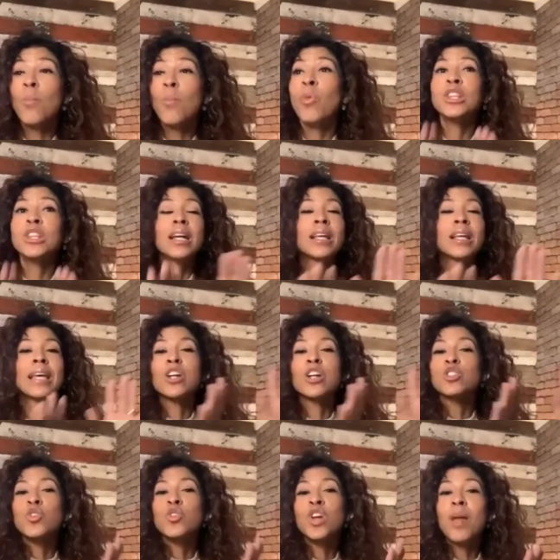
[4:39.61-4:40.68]
Put the
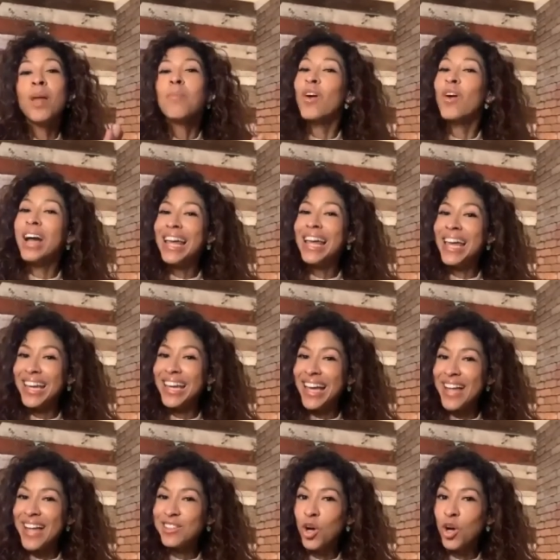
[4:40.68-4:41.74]
cartoon on, póngale
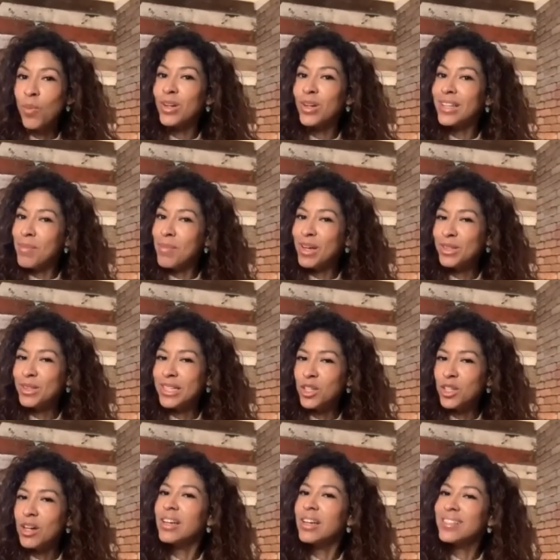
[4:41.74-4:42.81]
Encanto por 10
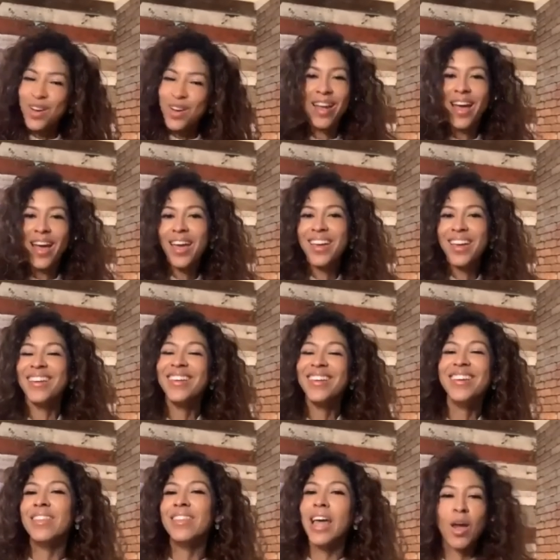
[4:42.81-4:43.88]
minutitos. It's okay.
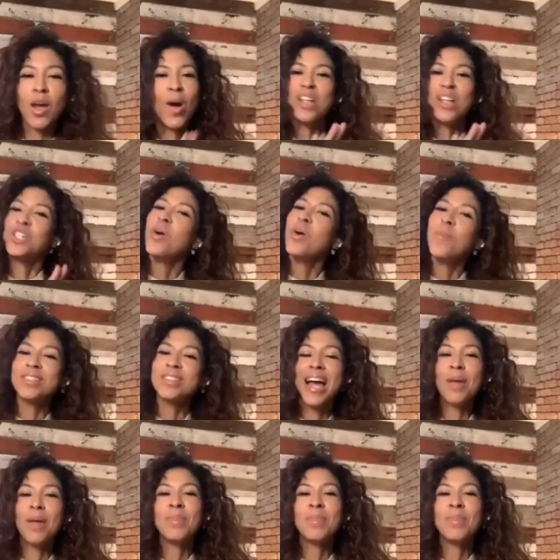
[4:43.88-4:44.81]
They can watch it one more time.